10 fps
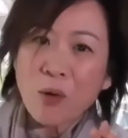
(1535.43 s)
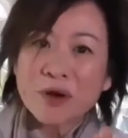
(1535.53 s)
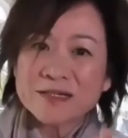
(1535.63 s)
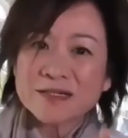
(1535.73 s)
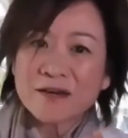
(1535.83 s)

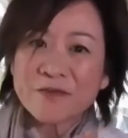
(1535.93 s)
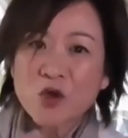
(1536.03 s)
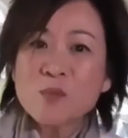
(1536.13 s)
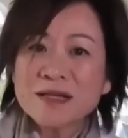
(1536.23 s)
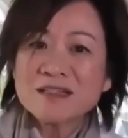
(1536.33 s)
point of
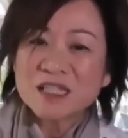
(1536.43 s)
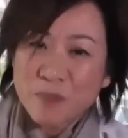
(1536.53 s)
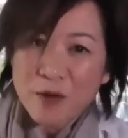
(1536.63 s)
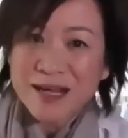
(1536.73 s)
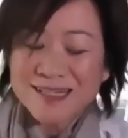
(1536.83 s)
human
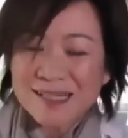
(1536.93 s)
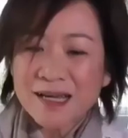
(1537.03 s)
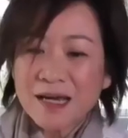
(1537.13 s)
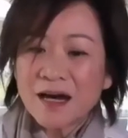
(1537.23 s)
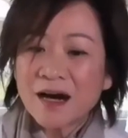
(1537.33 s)
spirit,
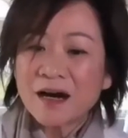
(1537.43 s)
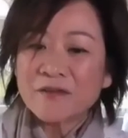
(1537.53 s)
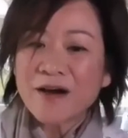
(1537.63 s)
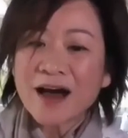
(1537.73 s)
of